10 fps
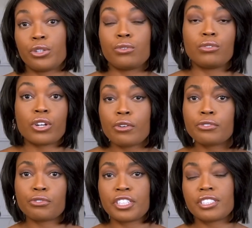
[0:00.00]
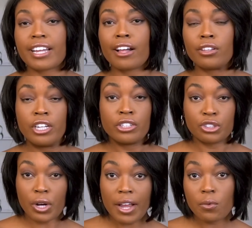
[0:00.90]
you go to freestyle,
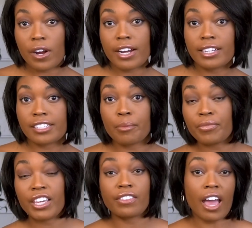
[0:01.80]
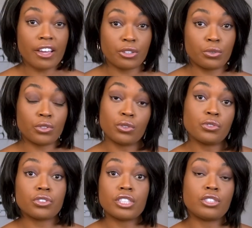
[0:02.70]
try wearing something that you
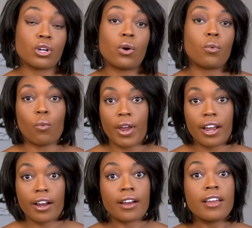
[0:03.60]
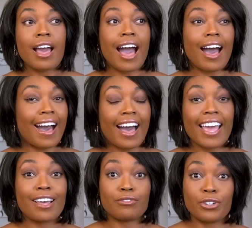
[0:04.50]
usually don't wear. I
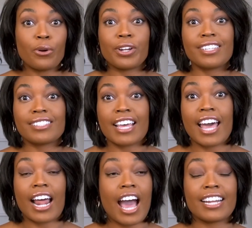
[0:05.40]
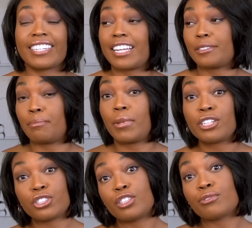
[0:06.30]
have noticed that I dance
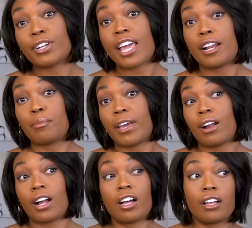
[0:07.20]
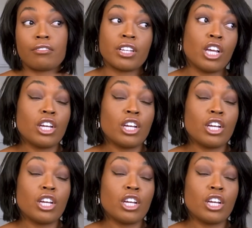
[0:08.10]
much different in a pair of